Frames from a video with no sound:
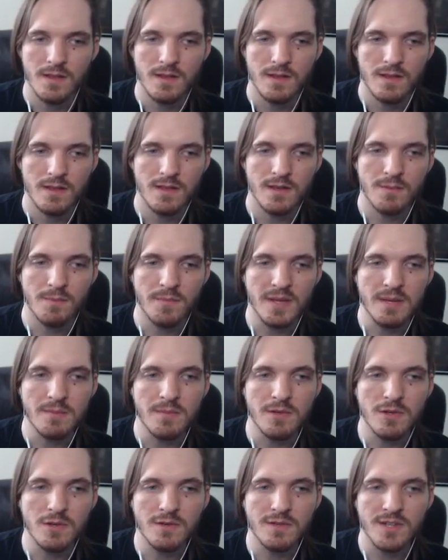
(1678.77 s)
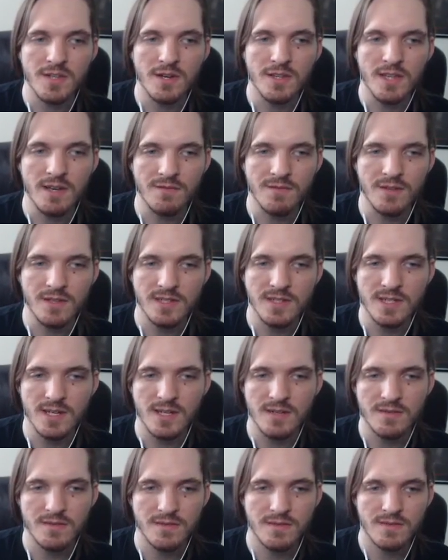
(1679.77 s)
their B moves, all that fun
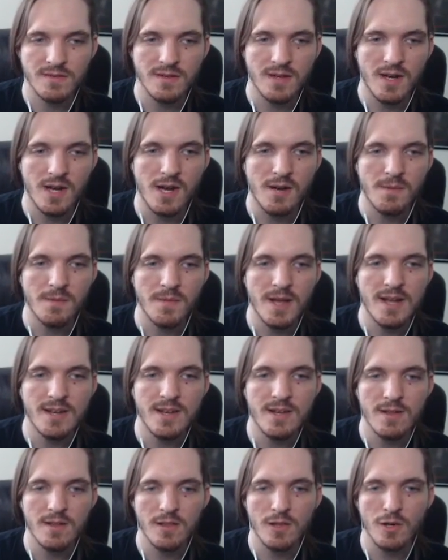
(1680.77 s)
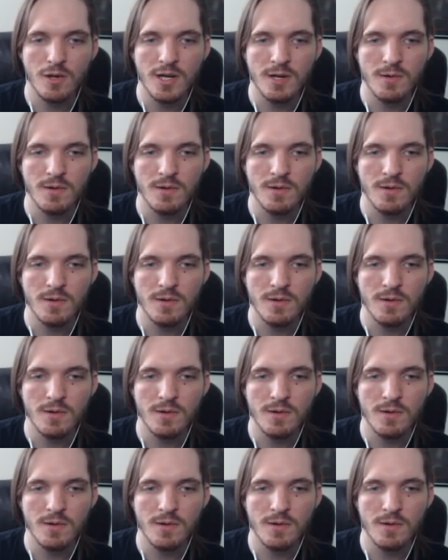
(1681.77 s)
stuff, and learning what